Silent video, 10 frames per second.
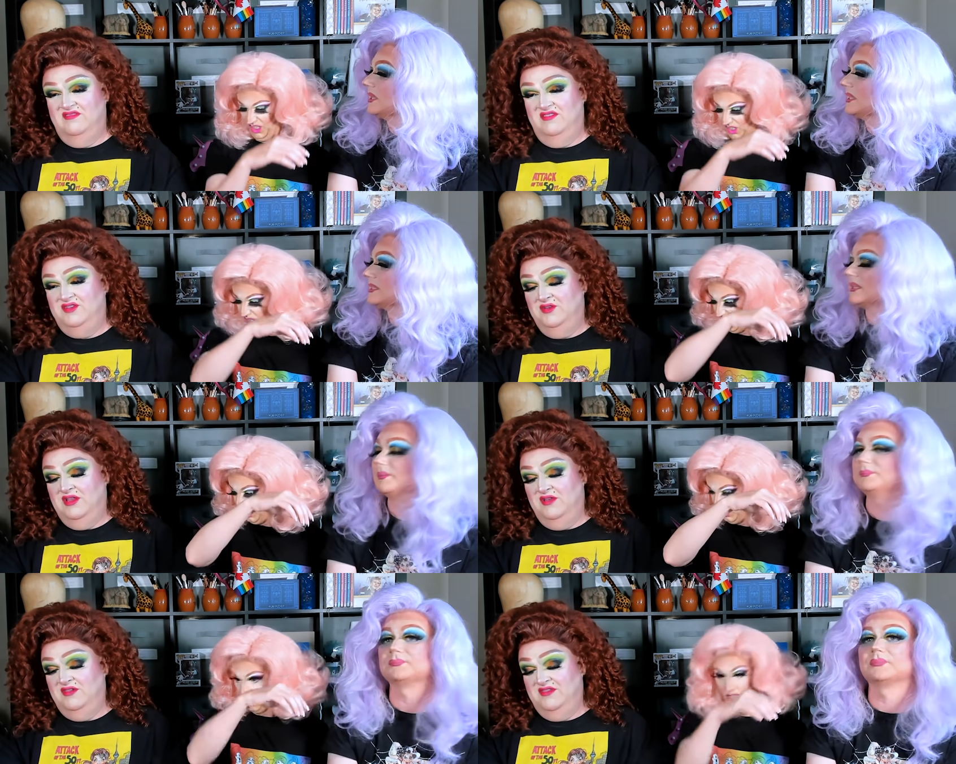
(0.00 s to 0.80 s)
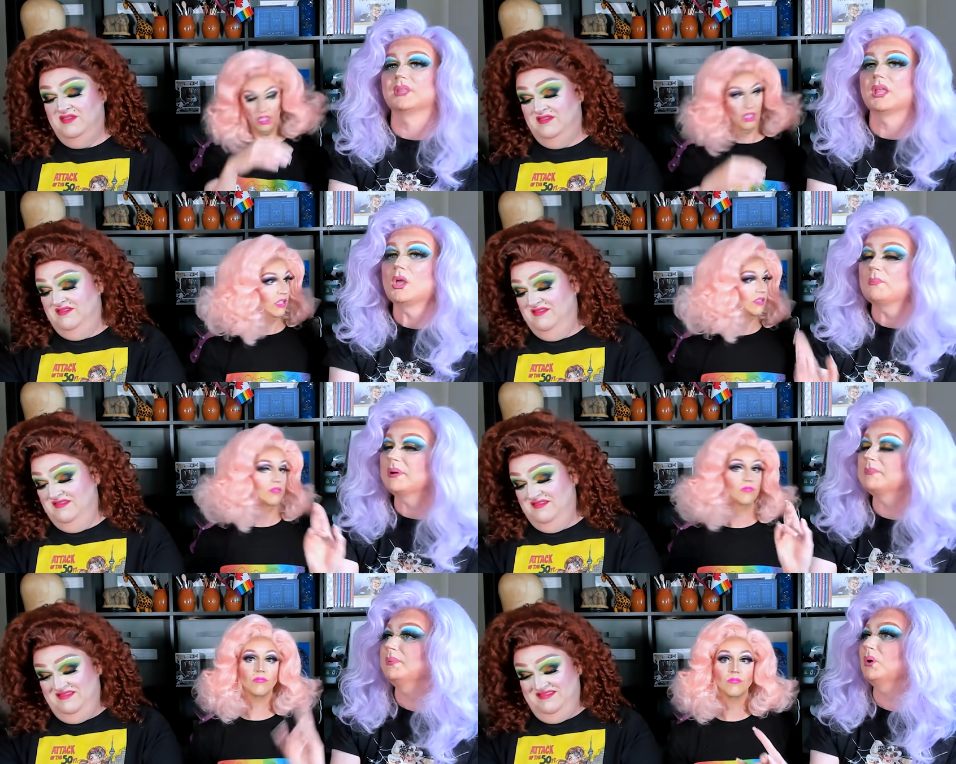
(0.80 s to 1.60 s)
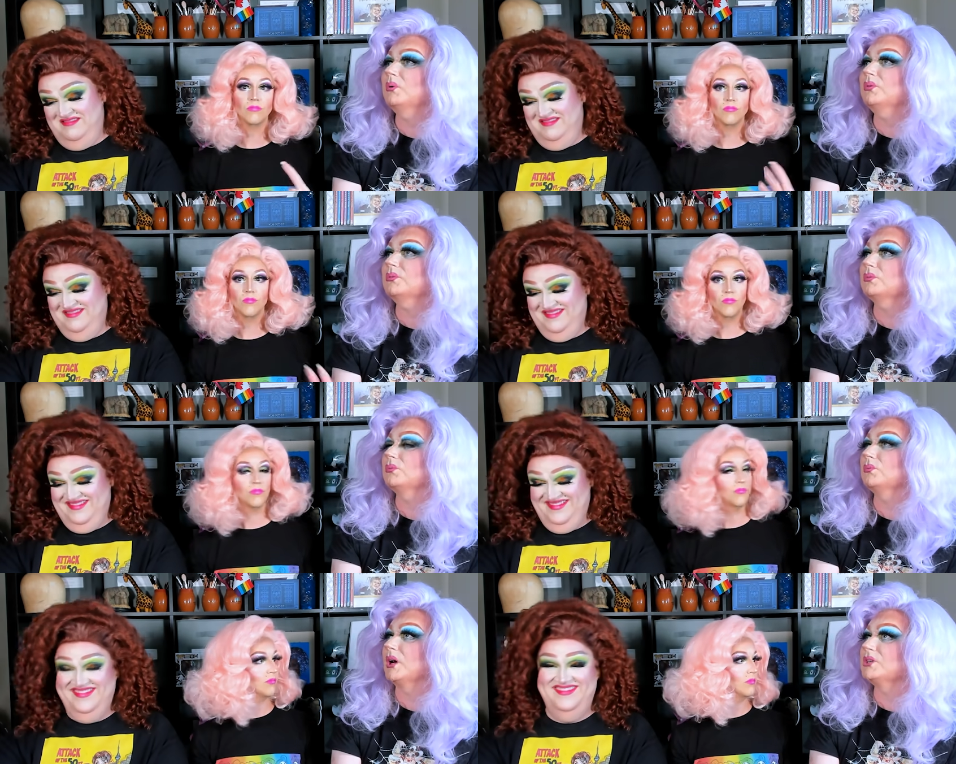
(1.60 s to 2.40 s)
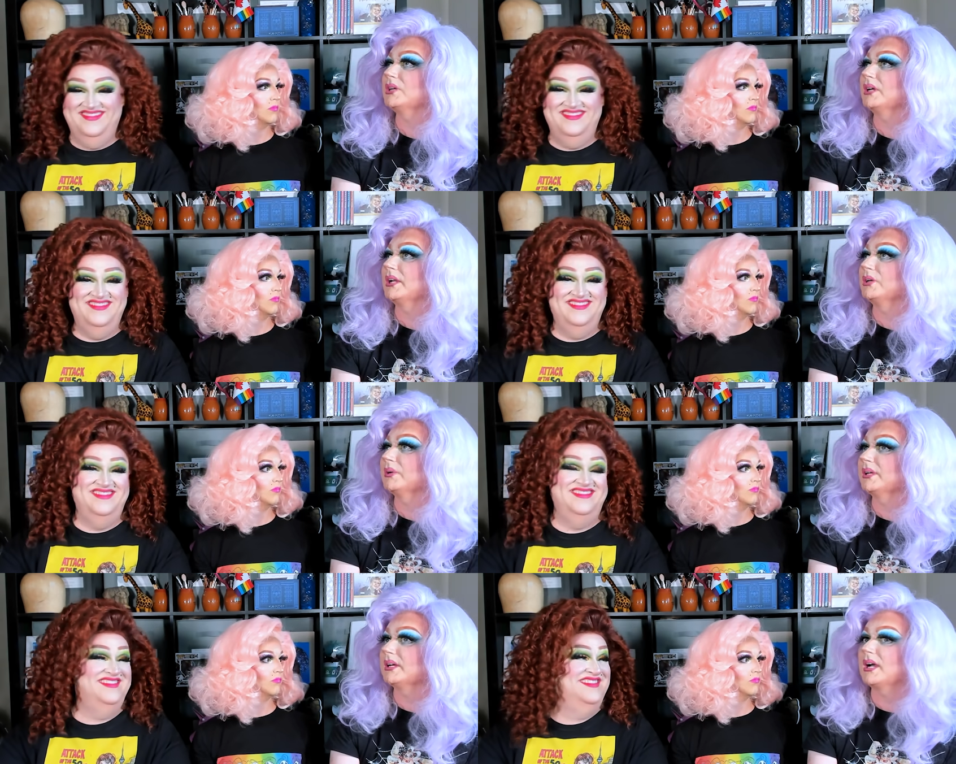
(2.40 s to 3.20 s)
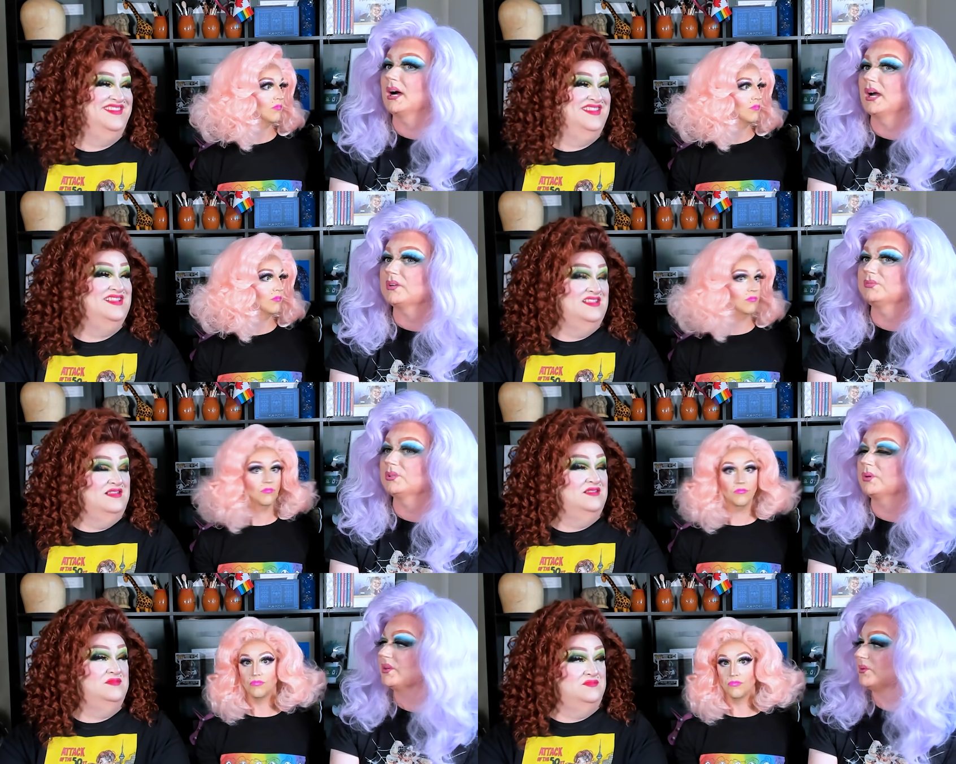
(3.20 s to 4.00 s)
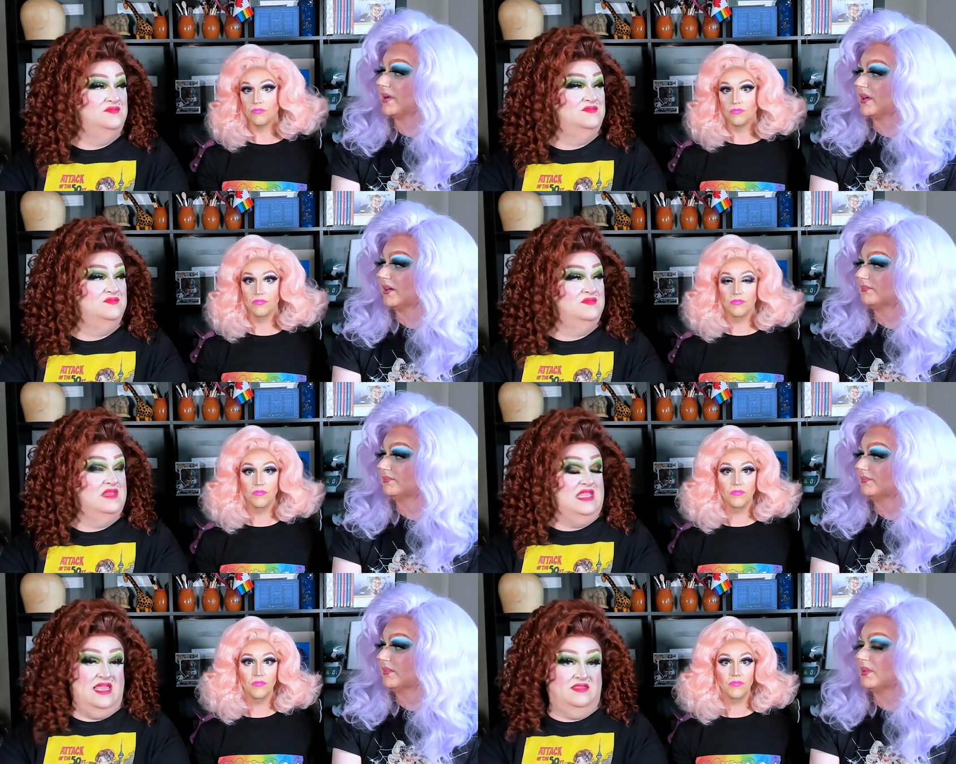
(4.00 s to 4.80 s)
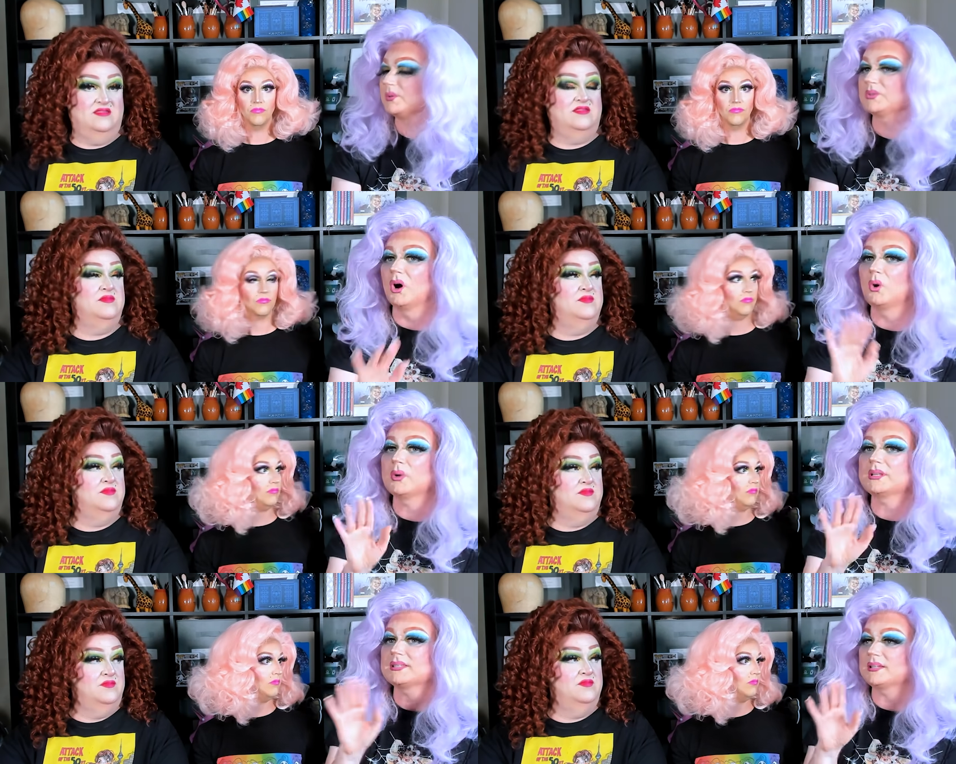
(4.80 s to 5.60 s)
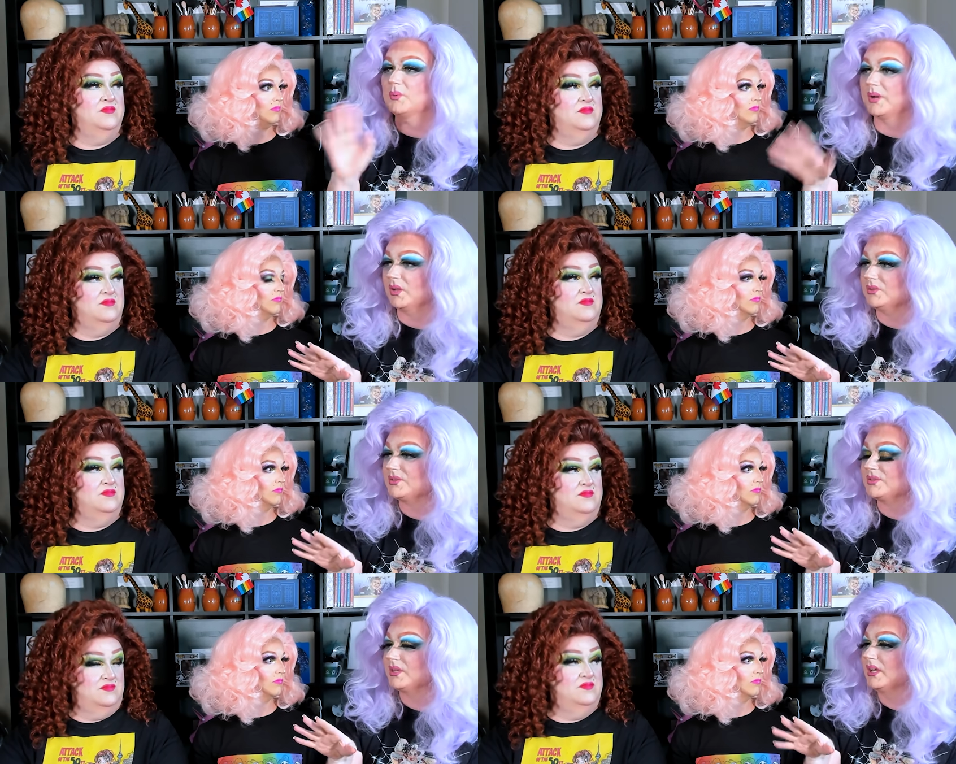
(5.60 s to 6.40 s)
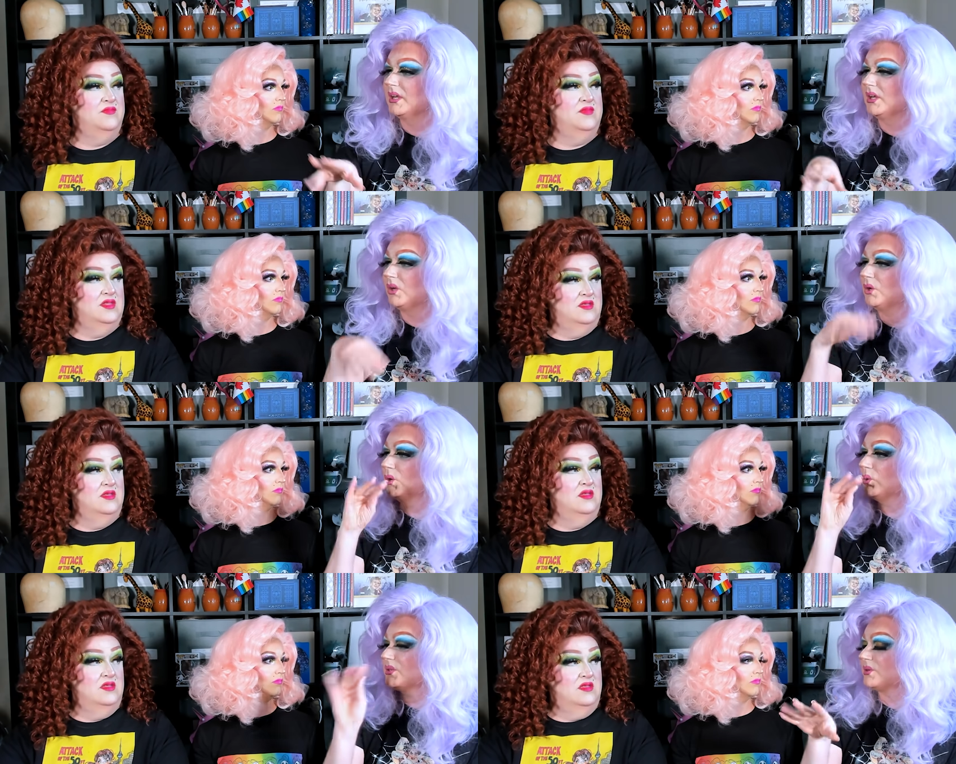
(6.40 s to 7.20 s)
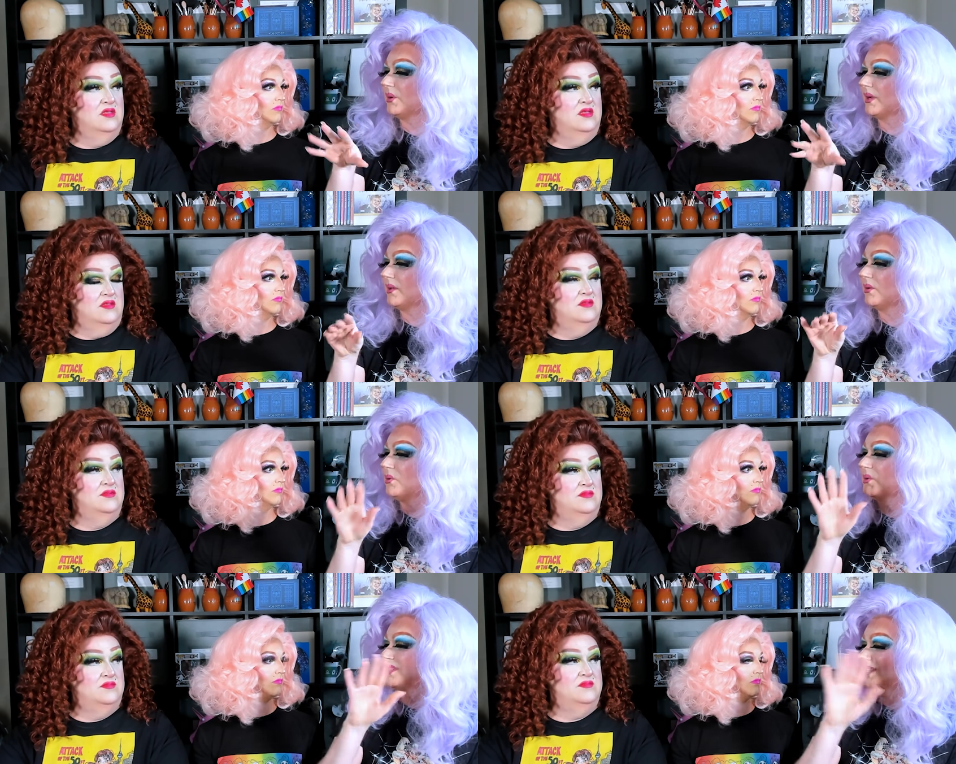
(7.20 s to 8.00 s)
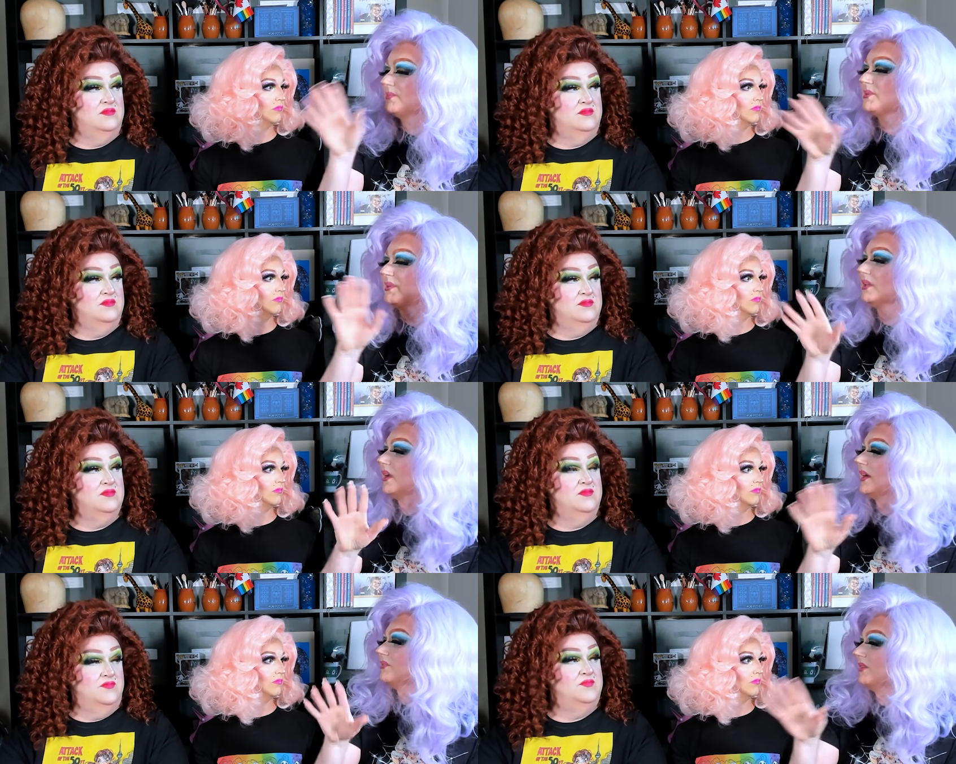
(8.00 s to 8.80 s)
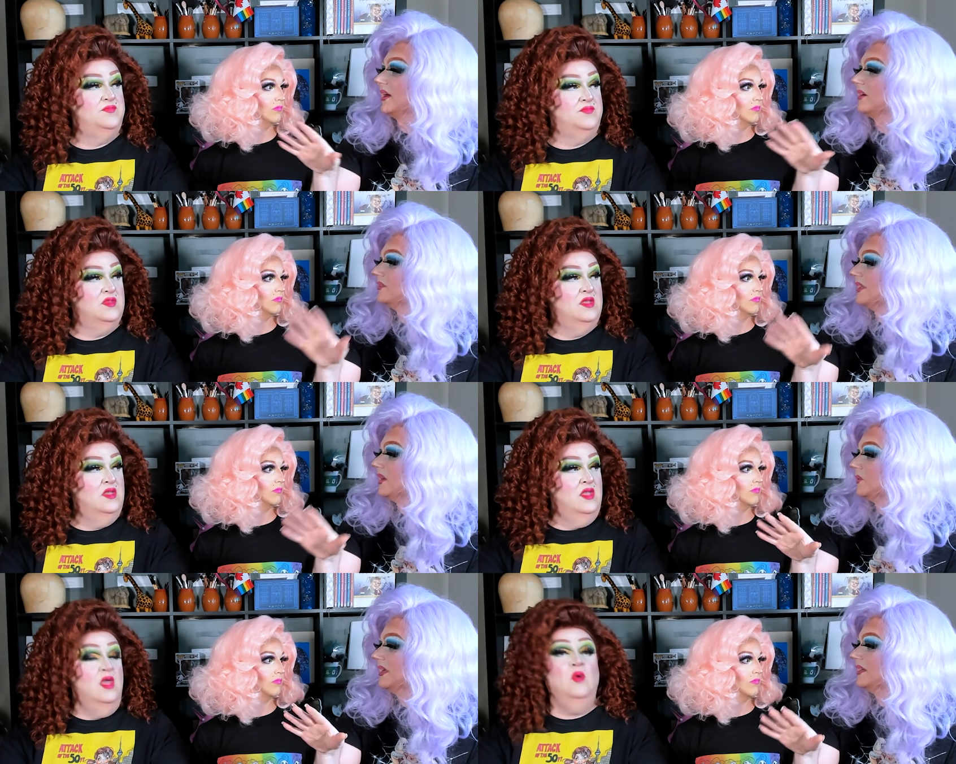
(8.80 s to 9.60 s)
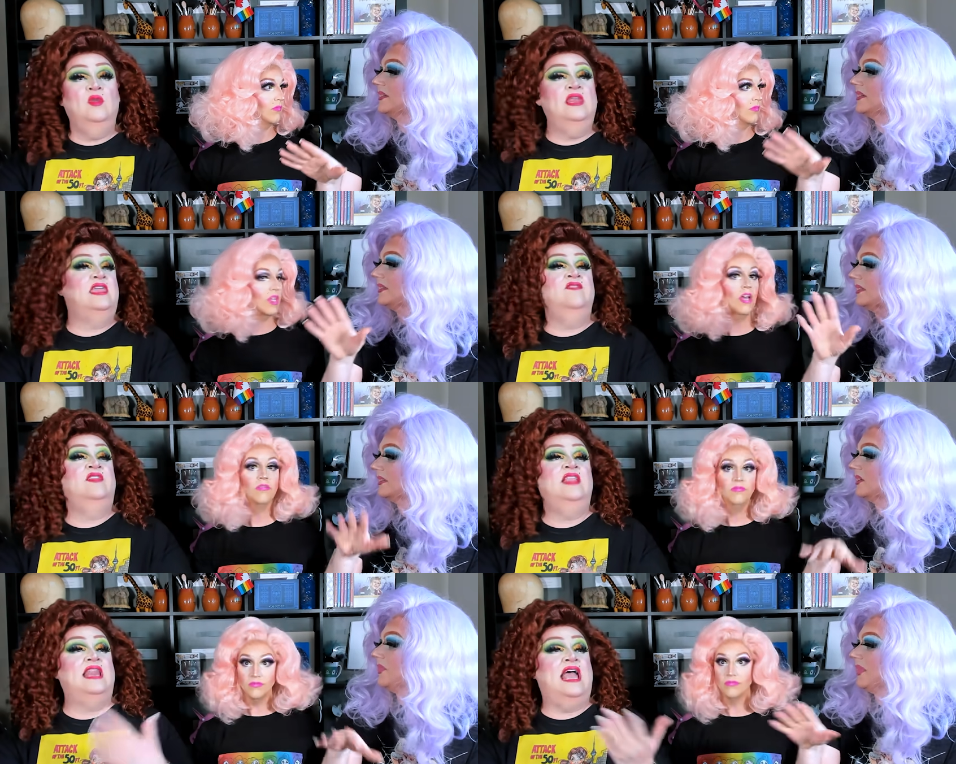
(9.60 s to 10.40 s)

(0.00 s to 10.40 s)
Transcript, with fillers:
Speaker 1: it's too close but both Ra'Jah and eureka kind of flew under the radar yes it was always someone else who was going to, who was seemed to be in the line of fire for that week. Well, like yeah. even that